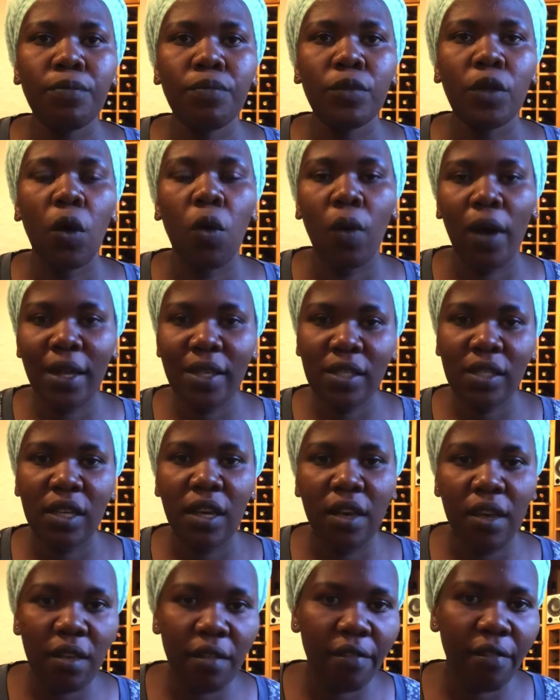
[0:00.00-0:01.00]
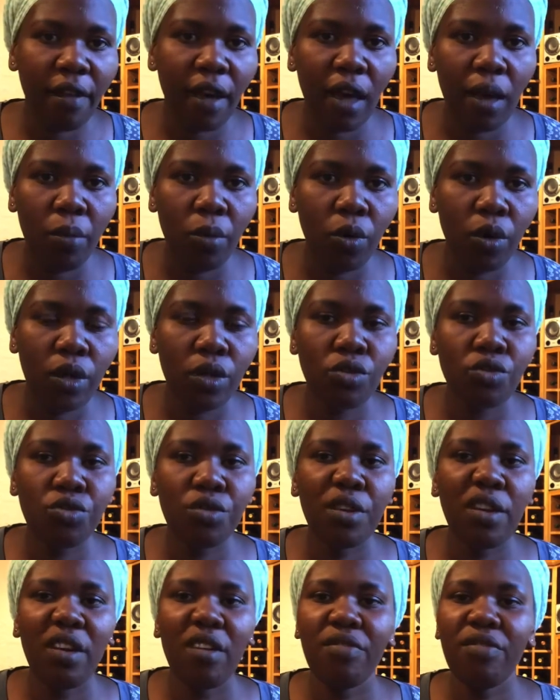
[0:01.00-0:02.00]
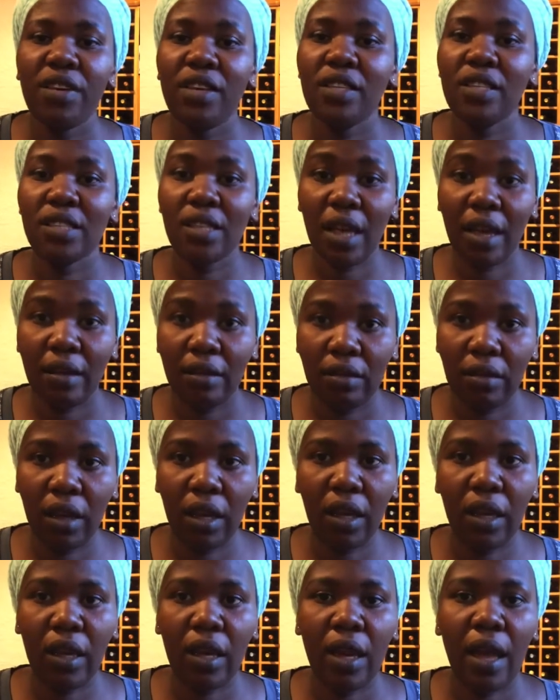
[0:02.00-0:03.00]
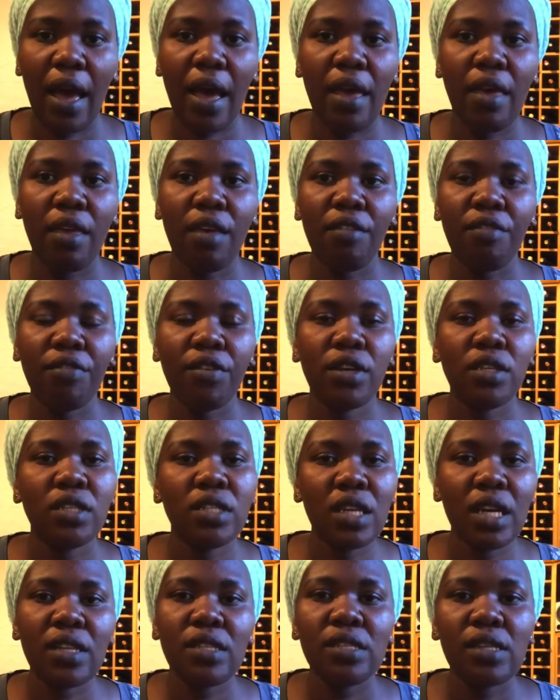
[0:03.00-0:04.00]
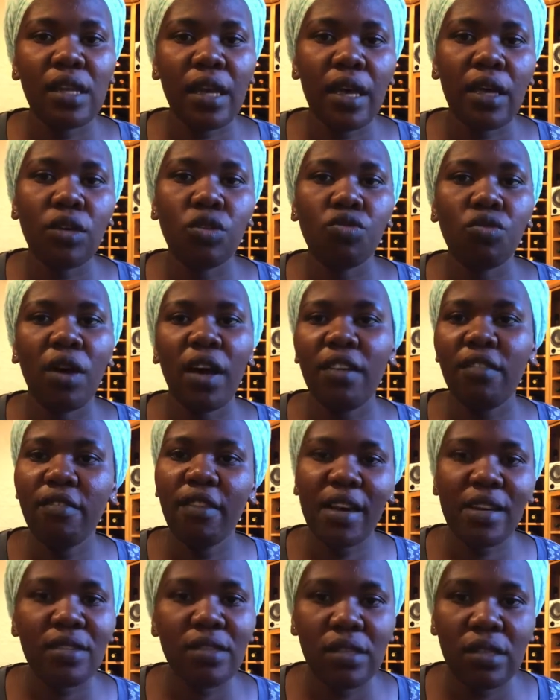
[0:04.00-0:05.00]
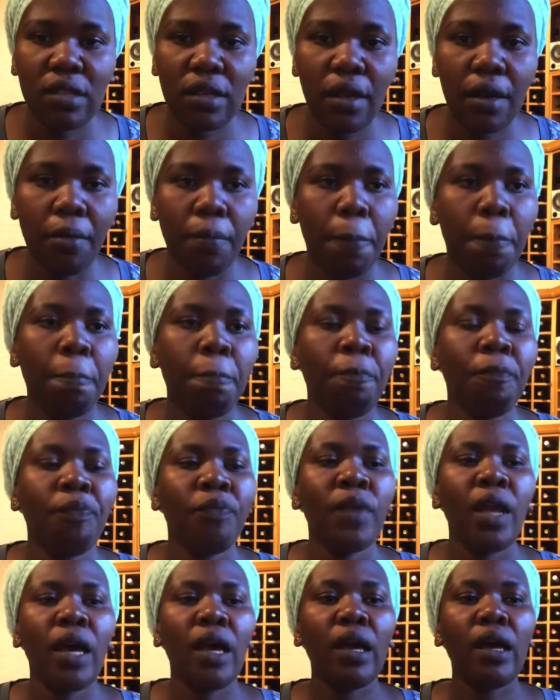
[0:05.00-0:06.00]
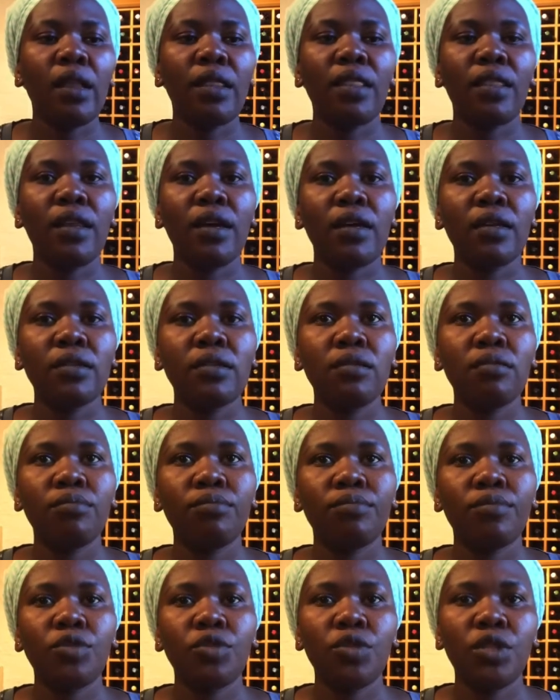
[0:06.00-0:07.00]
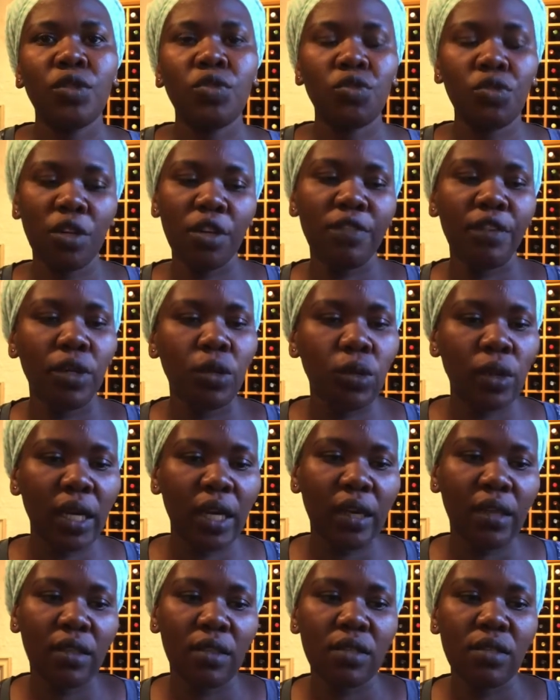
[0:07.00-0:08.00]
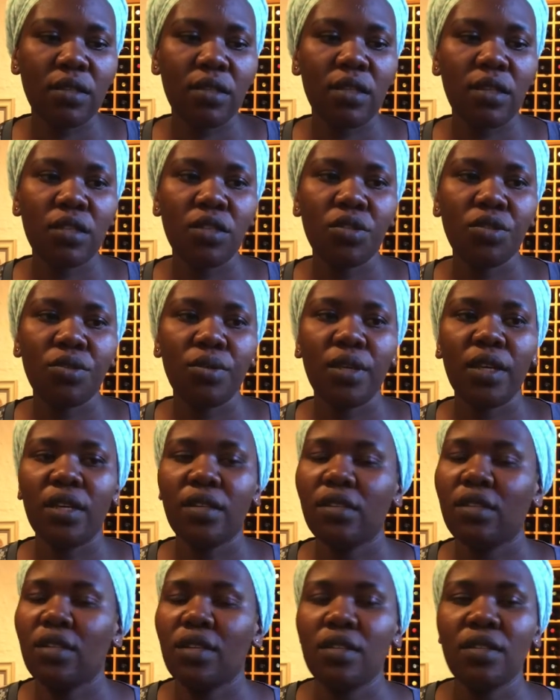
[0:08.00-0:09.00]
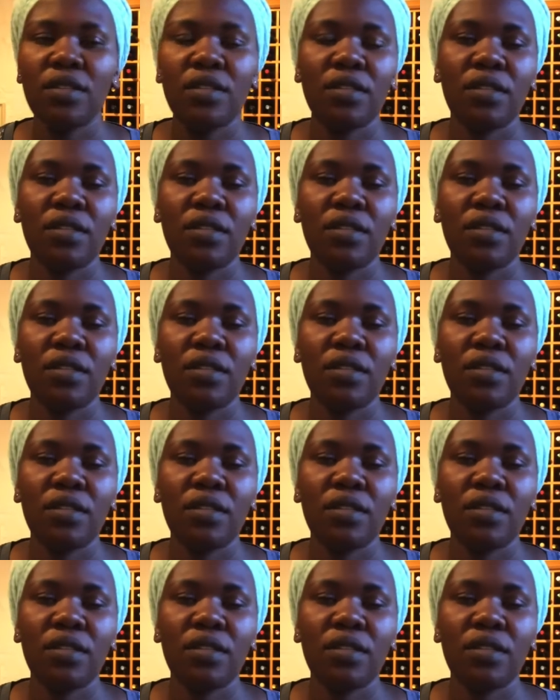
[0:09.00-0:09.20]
one day if I'm going to have a son and I have a chance like to advise him, and then you never know, like these days you can just